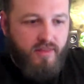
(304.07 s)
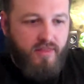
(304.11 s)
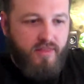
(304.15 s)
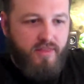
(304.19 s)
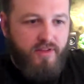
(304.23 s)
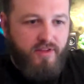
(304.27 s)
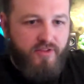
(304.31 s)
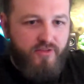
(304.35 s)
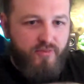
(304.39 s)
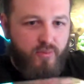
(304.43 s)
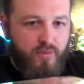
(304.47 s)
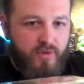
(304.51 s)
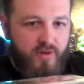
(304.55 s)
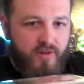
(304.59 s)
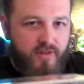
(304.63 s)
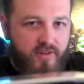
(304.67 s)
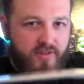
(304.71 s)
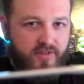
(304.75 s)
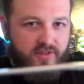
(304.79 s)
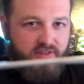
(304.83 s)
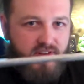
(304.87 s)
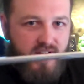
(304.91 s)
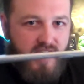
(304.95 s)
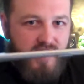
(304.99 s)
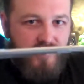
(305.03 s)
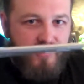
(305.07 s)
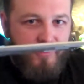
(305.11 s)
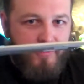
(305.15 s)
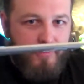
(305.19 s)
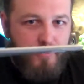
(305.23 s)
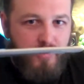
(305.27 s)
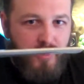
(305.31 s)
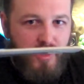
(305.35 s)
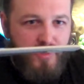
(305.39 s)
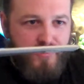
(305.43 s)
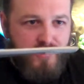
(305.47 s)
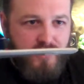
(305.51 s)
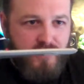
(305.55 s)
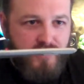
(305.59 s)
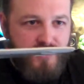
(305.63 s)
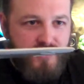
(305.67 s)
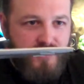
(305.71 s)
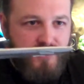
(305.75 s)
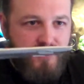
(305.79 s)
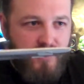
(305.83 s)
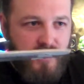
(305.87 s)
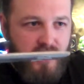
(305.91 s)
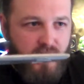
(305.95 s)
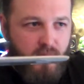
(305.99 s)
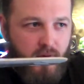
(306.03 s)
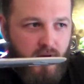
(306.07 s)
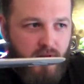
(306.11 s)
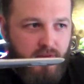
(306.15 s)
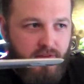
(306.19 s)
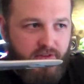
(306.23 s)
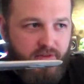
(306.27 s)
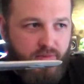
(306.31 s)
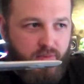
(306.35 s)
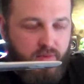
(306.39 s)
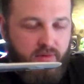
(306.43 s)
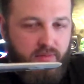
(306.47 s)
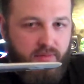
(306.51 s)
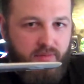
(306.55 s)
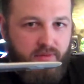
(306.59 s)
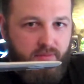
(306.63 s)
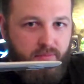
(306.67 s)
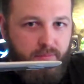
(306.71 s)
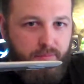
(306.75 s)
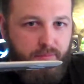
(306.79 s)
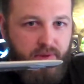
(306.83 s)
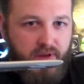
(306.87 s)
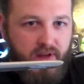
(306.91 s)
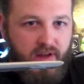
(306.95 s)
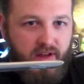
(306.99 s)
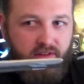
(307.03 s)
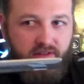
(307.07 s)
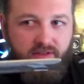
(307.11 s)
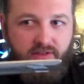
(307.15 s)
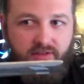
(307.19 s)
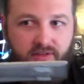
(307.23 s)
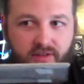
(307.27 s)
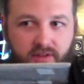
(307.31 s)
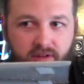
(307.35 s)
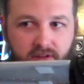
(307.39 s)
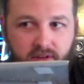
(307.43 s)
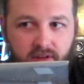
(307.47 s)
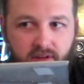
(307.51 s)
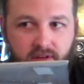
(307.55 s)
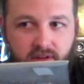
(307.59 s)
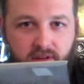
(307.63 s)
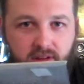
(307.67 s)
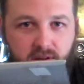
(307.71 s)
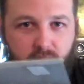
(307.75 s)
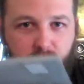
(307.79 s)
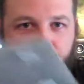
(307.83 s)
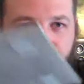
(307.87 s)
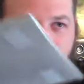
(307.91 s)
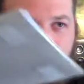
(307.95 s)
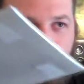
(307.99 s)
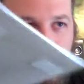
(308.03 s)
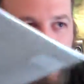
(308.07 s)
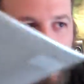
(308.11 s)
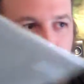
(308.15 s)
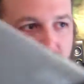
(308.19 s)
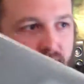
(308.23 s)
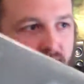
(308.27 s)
this one stays perfectly straight while this one bends. And before I get